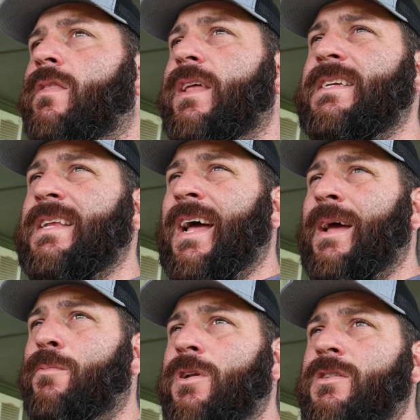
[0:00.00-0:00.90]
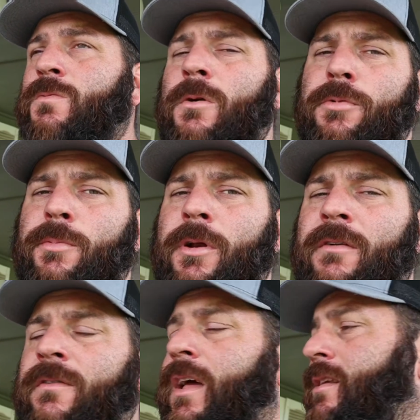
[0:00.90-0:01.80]
This time we just weren't
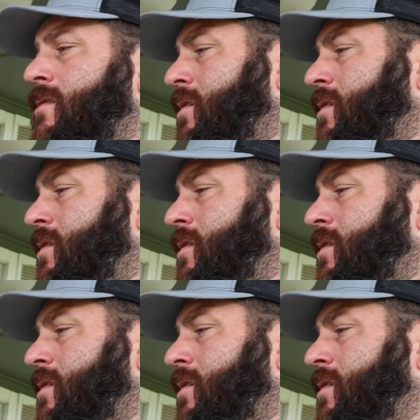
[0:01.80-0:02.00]
prepared for that.